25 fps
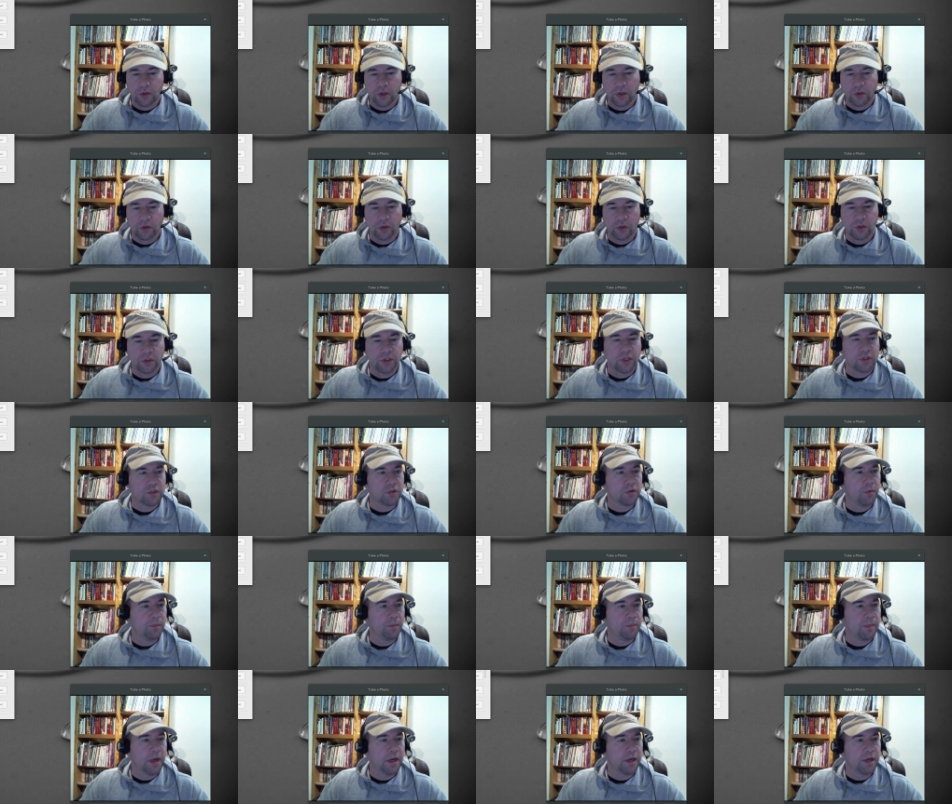a traditional
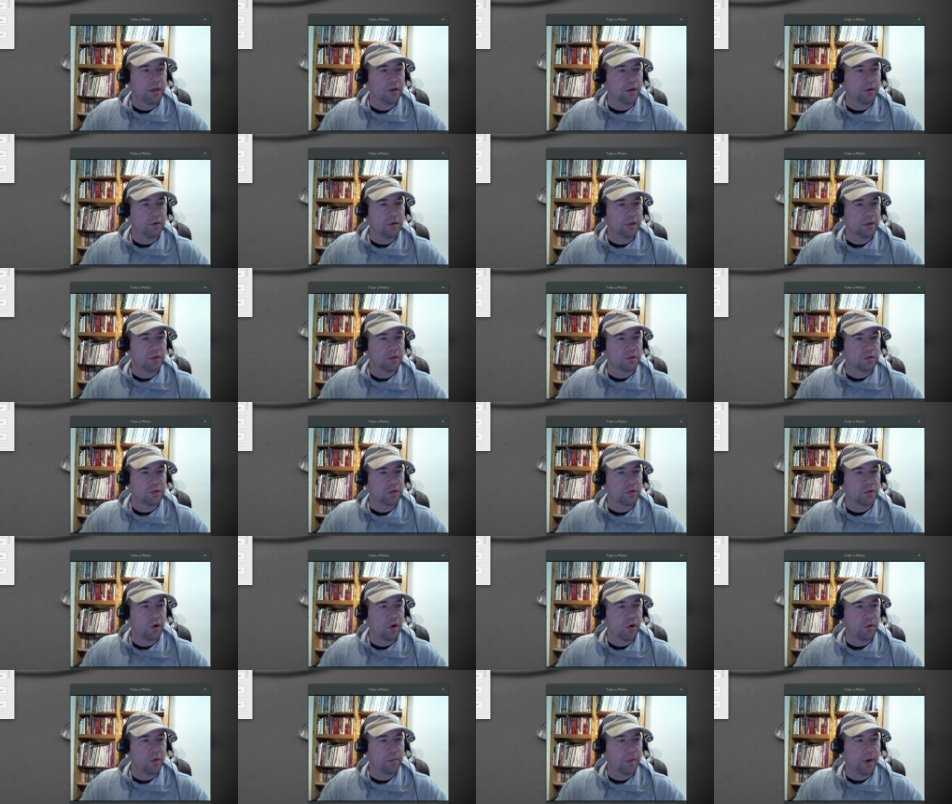menu
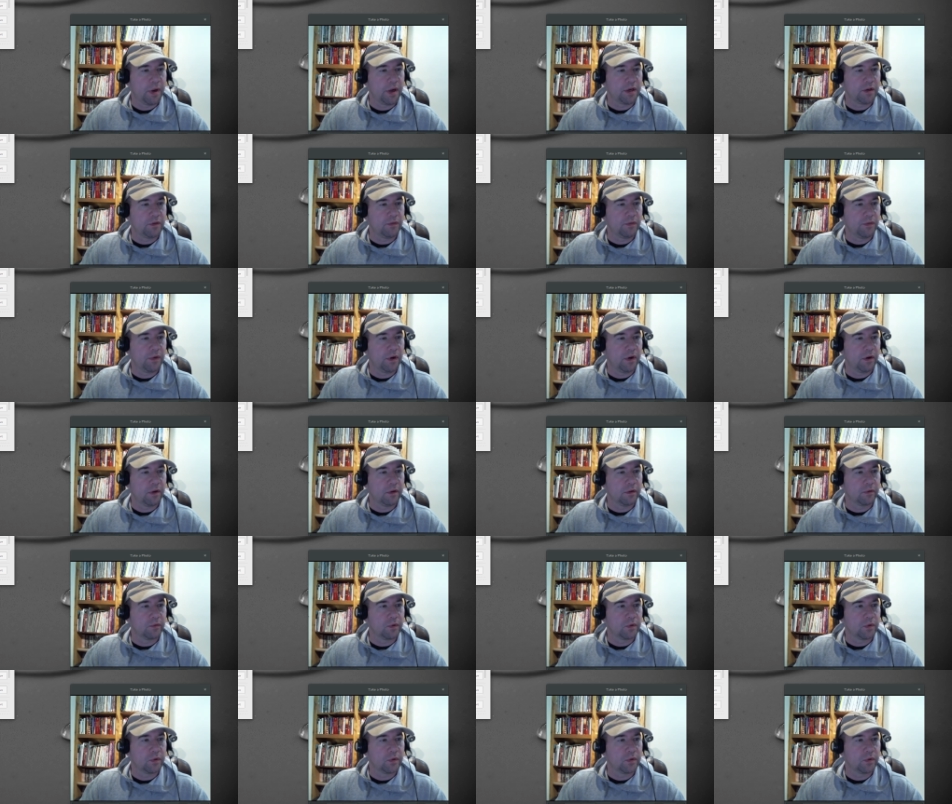installed by default.
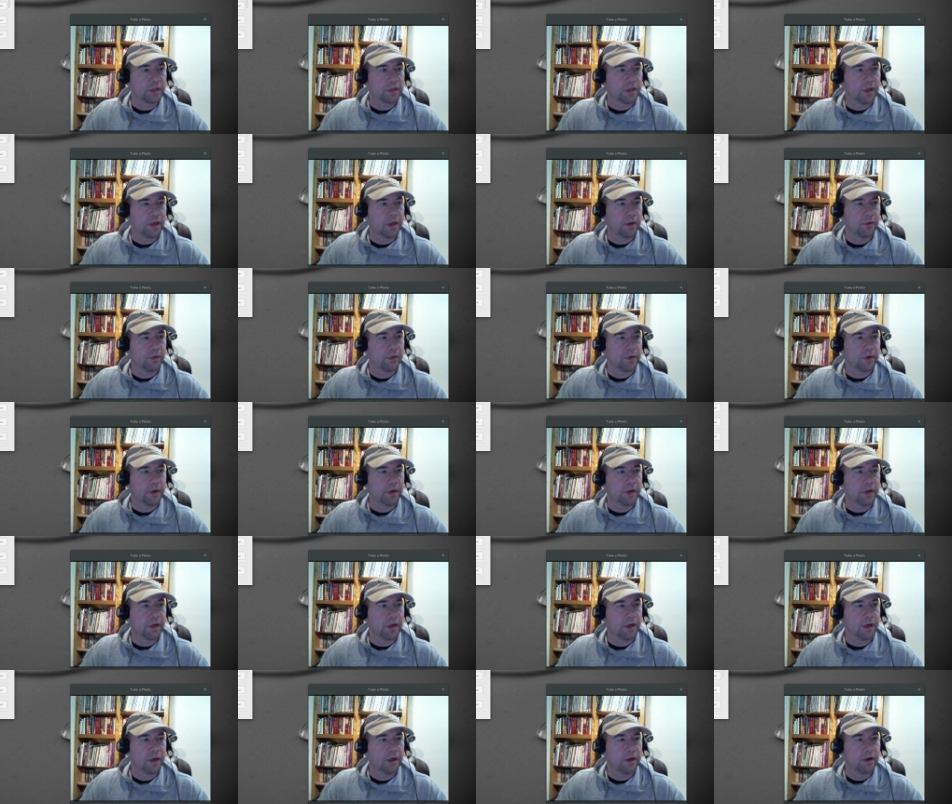We'll click that one on
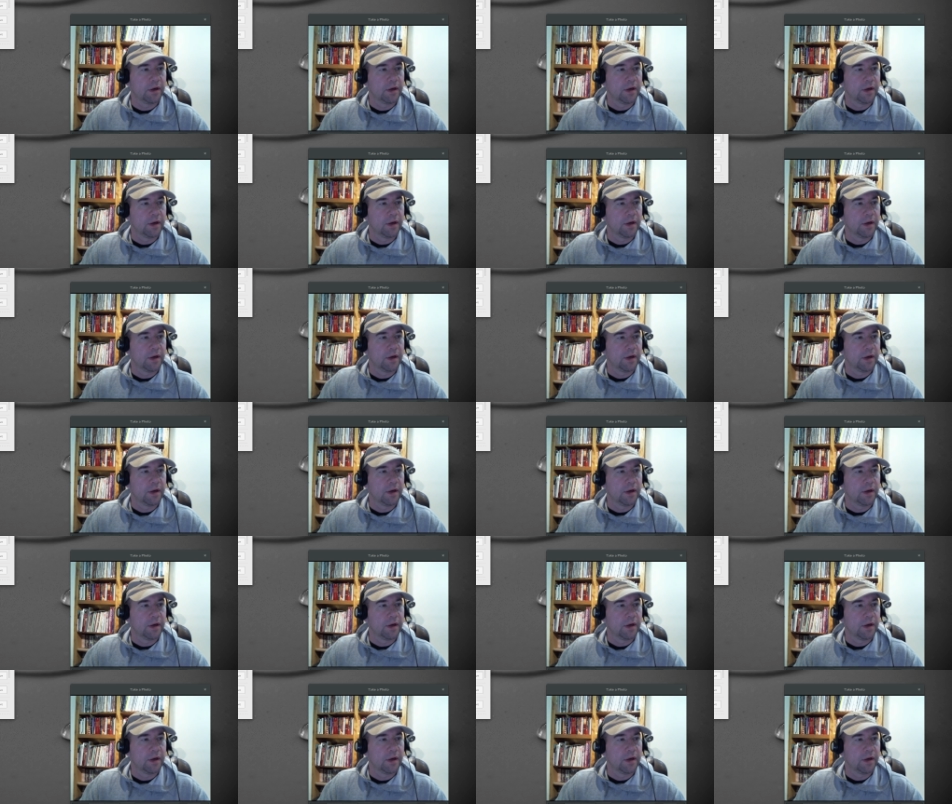here,